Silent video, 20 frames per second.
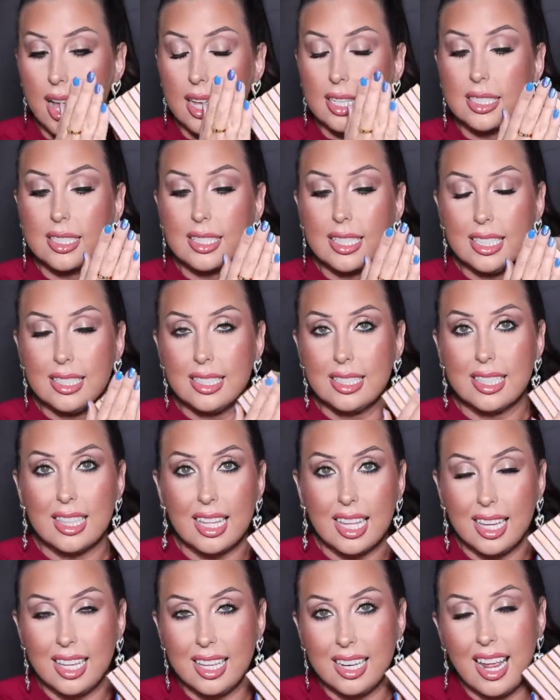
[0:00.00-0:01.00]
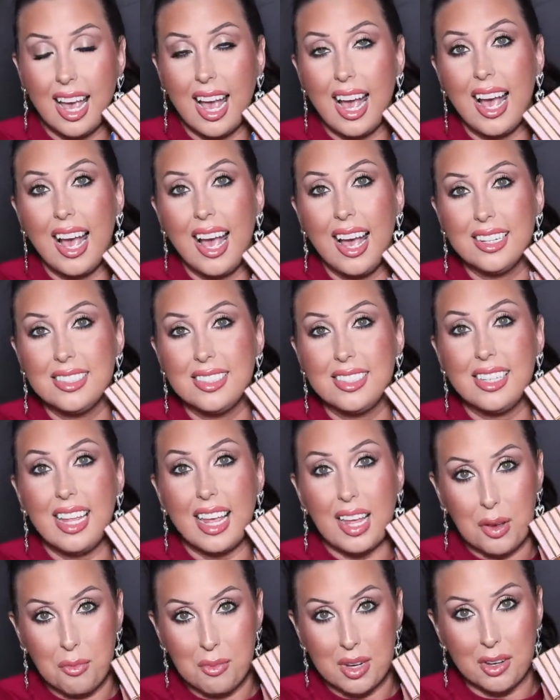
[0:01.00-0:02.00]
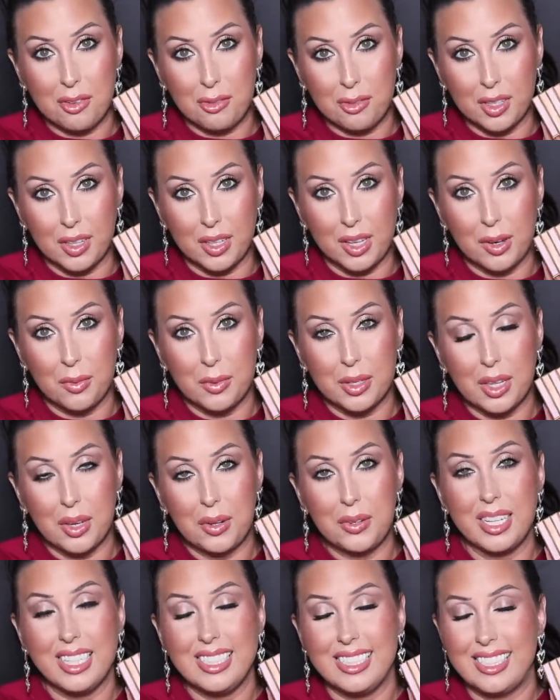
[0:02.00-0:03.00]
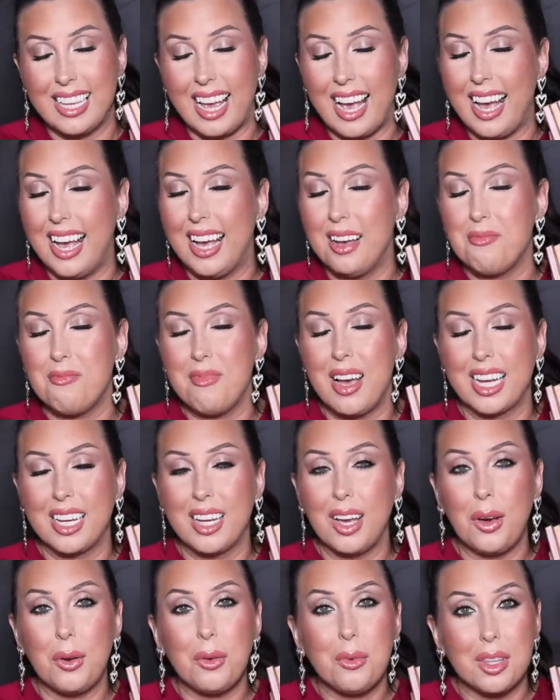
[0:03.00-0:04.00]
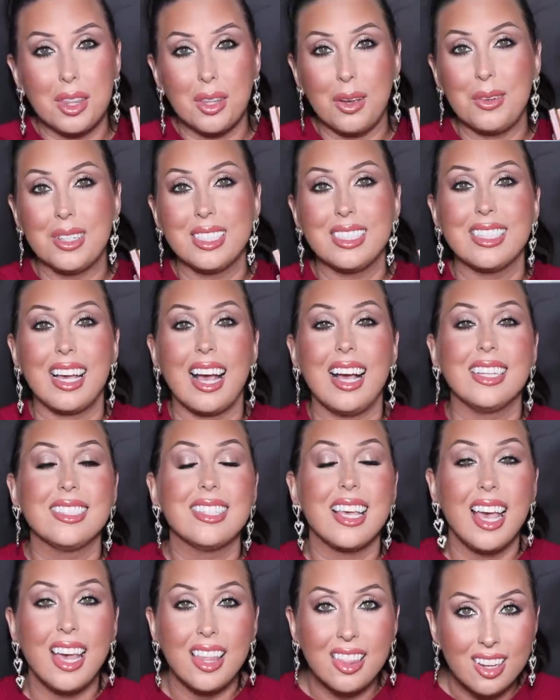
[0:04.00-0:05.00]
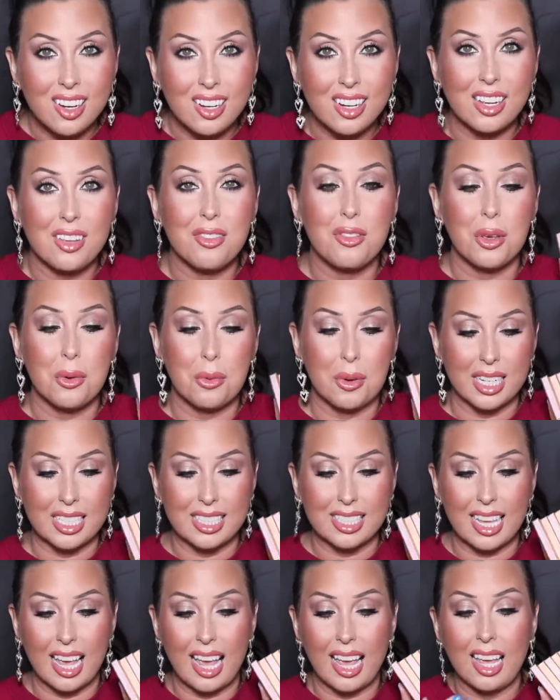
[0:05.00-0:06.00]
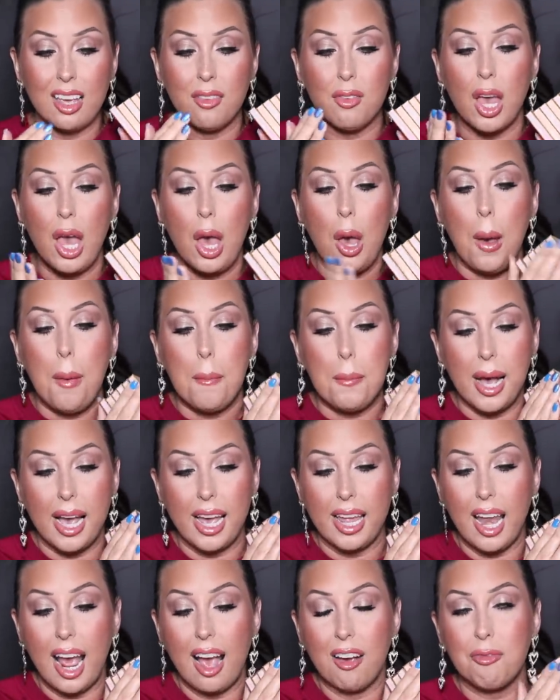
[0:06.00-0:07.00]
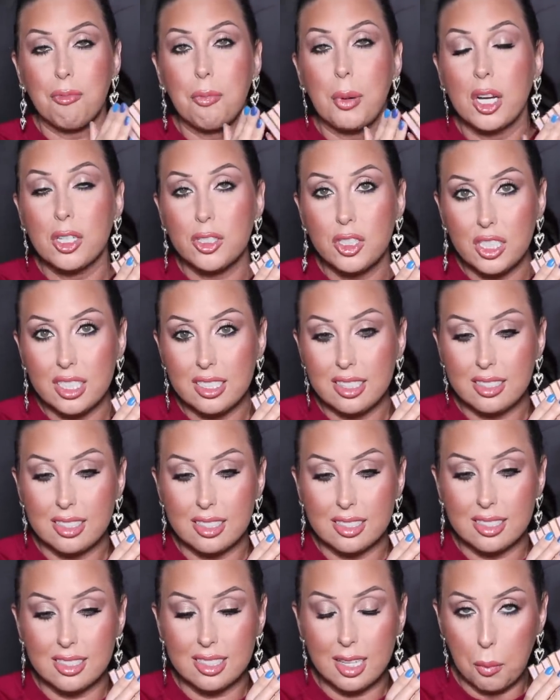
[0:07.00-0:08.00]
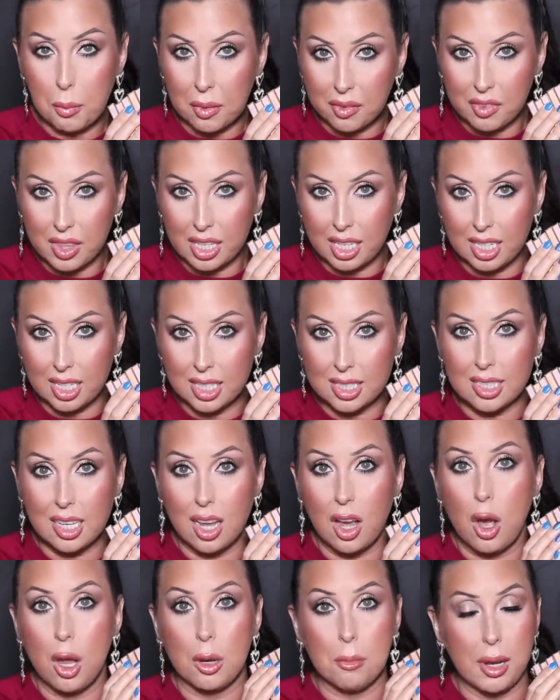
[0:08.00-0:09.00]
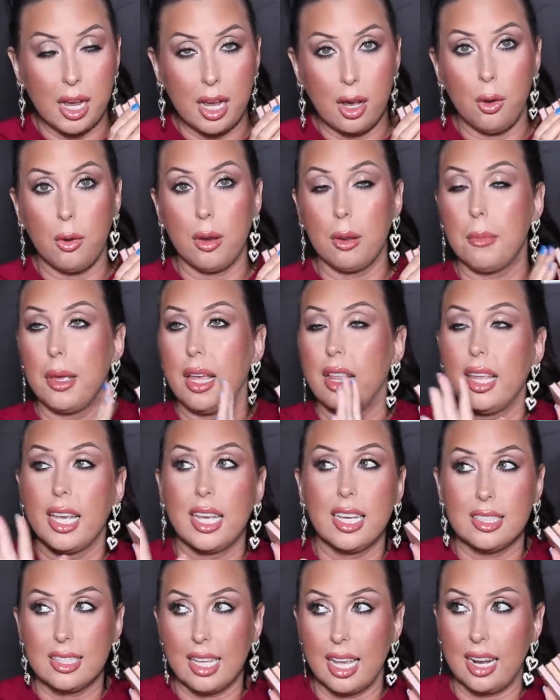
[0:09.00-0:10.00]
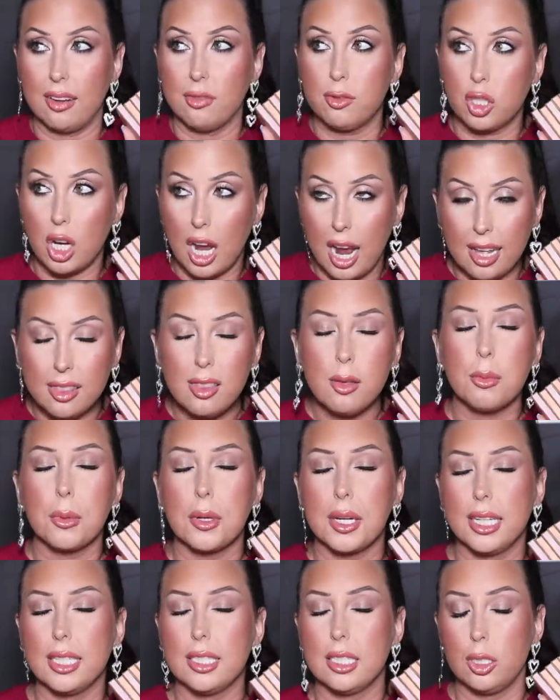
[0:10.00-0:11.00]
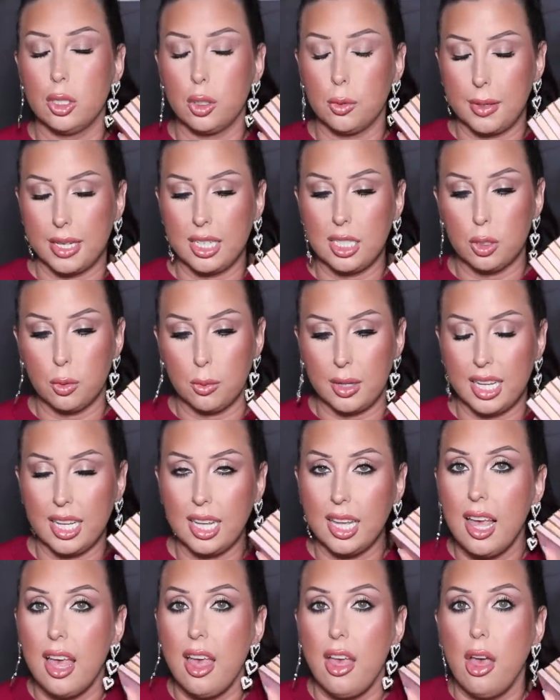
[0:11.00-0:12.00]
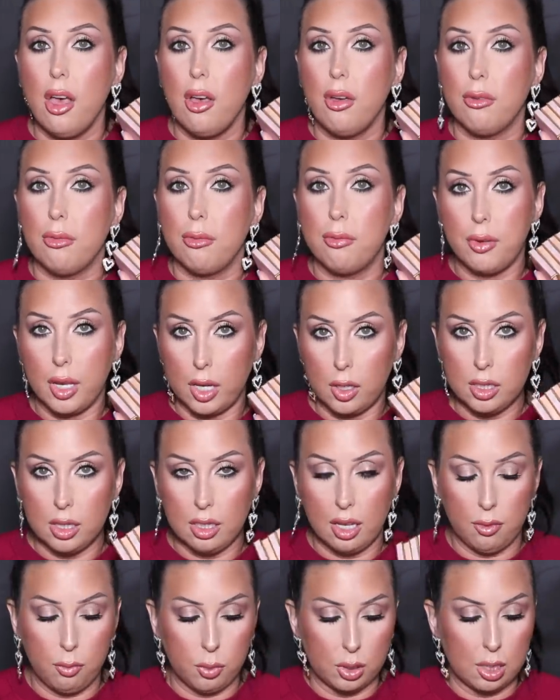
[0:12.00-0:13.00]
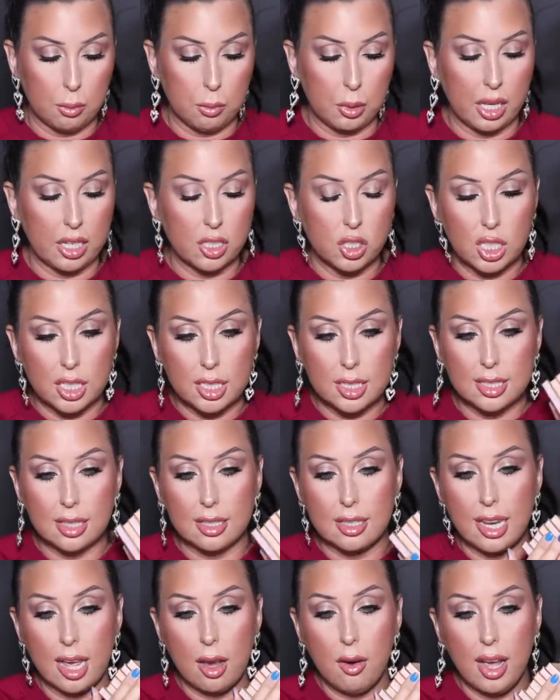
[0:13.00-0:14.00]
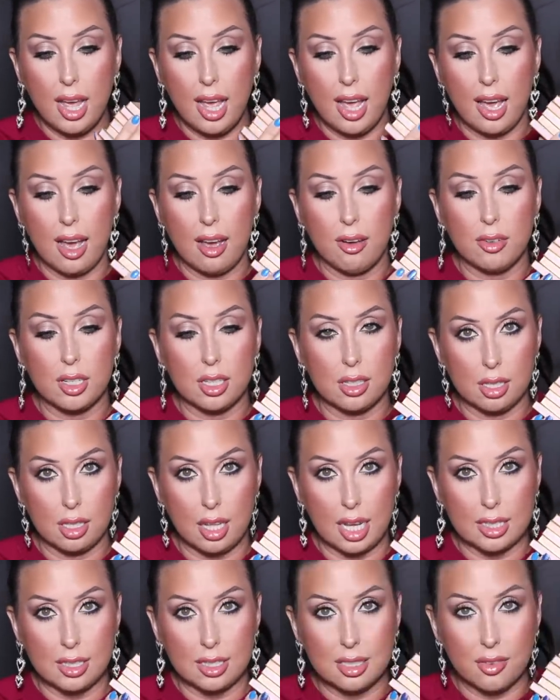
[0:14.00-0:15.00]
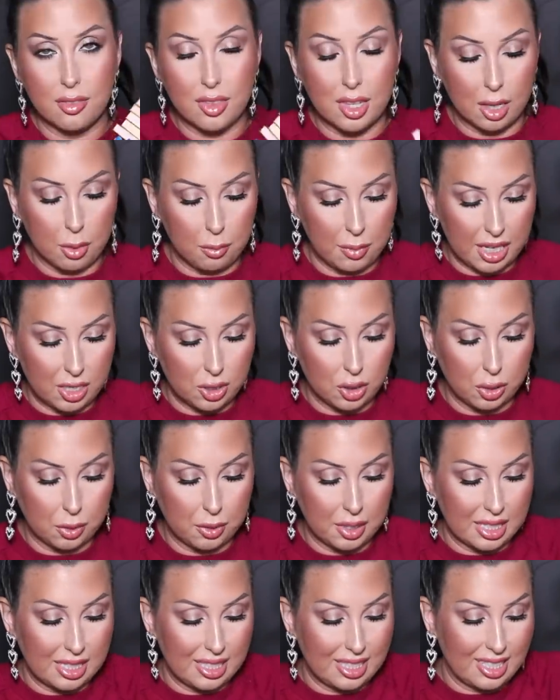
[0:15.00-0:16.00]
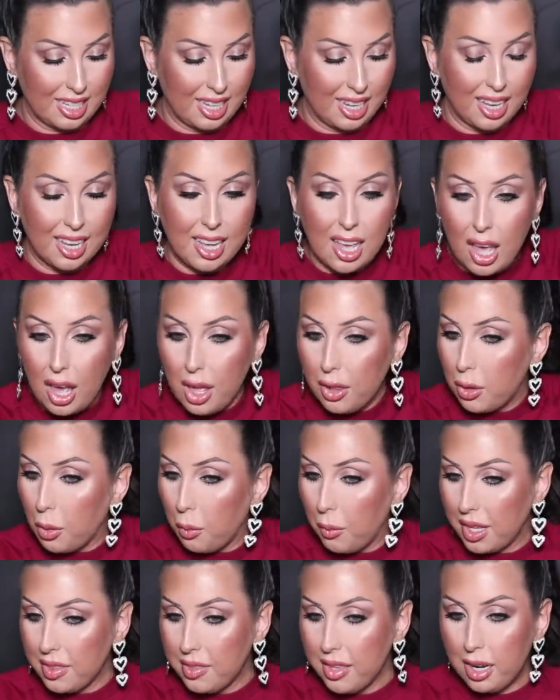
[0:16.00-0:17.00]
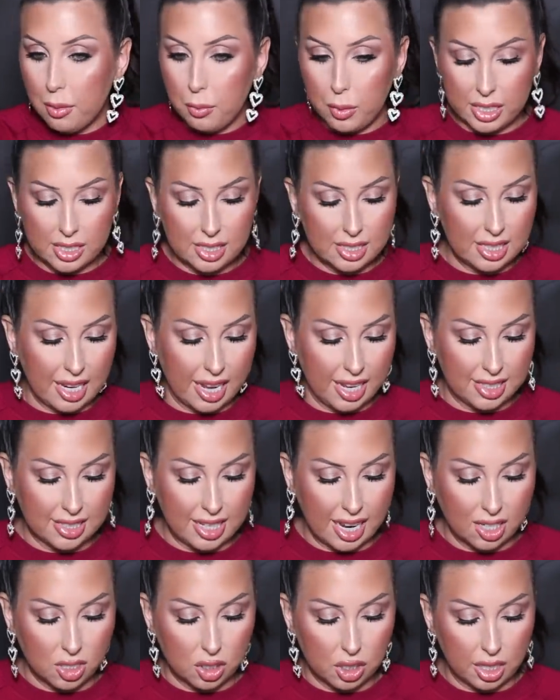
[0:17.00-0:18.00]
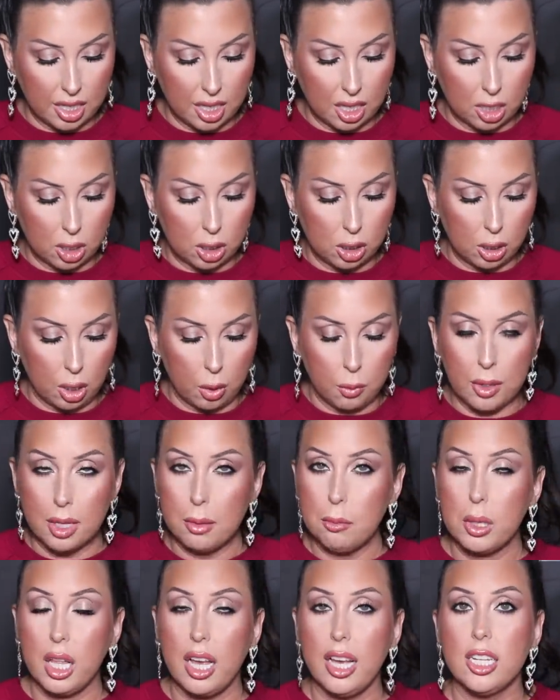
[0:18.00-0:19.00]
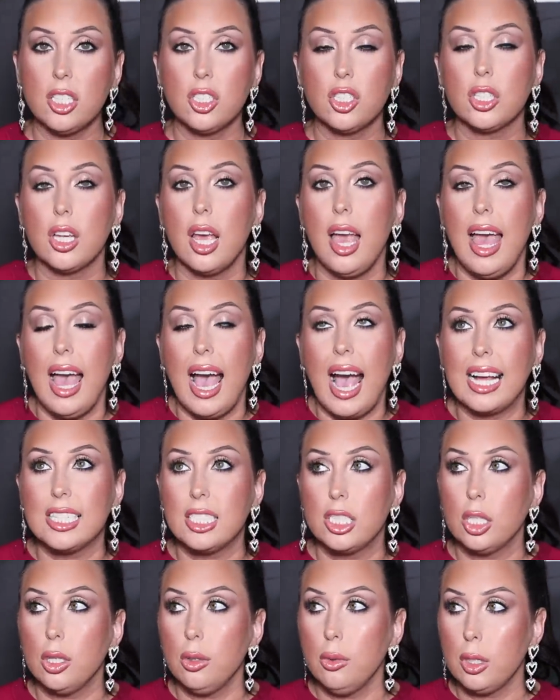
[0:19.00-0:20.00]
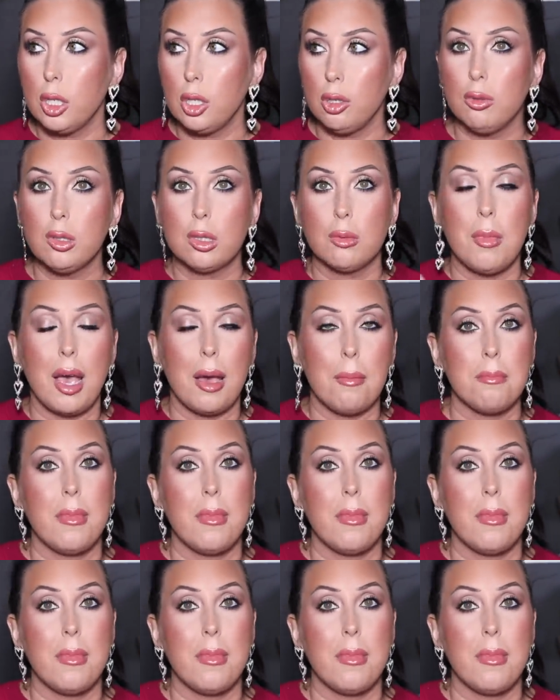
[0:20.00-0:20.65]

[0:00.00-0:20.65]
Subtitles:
Since then, I am an affiliate with Odin's Eye. My code with Odin's Eye is Heather, if you want to save. But I've purchased some of these on my own. Like I said, I've tried the brand in 2020, fell in love with the blushes. Now I have lots of them, as you can see. The one that I'm wearing today is actually a glowy blush. I do use my